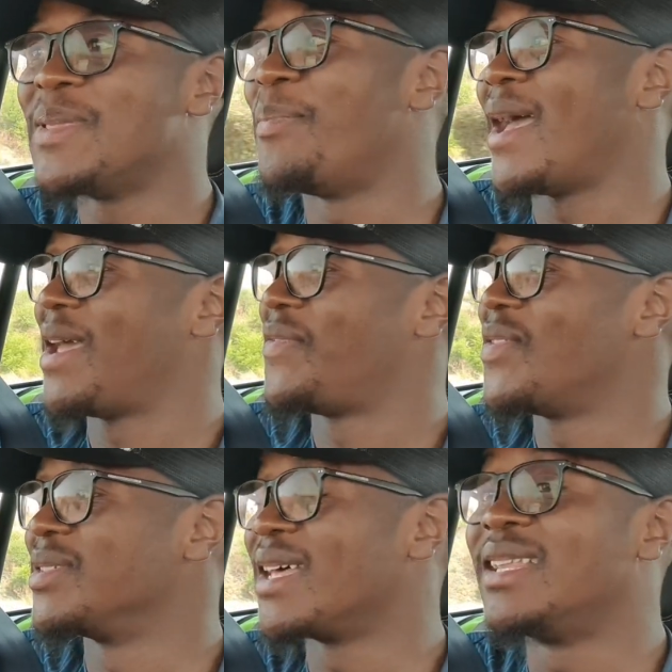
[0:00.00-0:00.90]
The bad
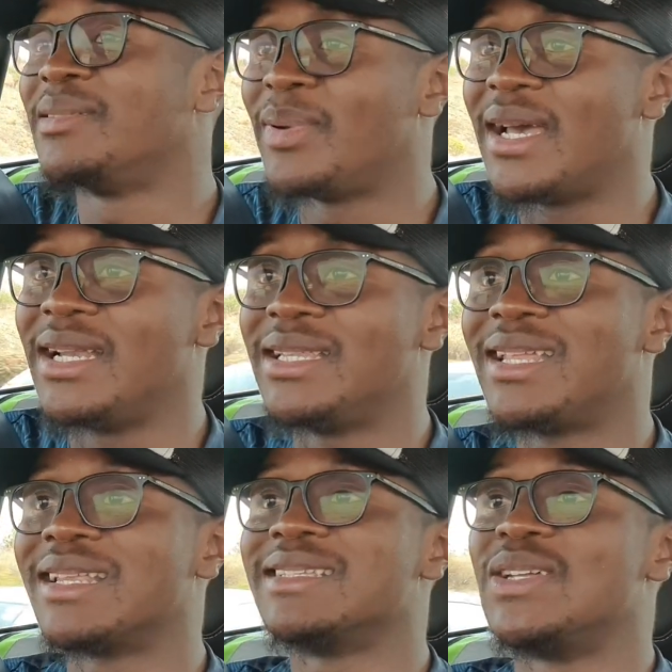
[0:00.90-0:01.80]
first, and the bad.
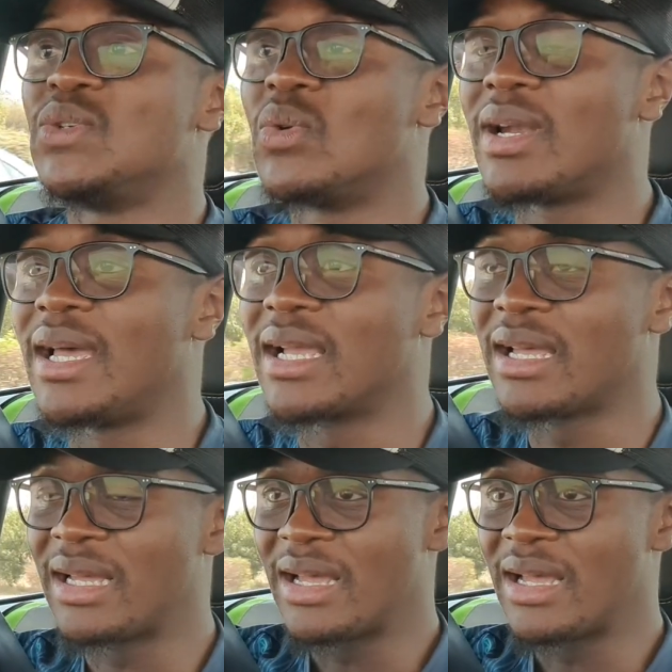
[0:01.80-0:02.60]
3 things I don't like.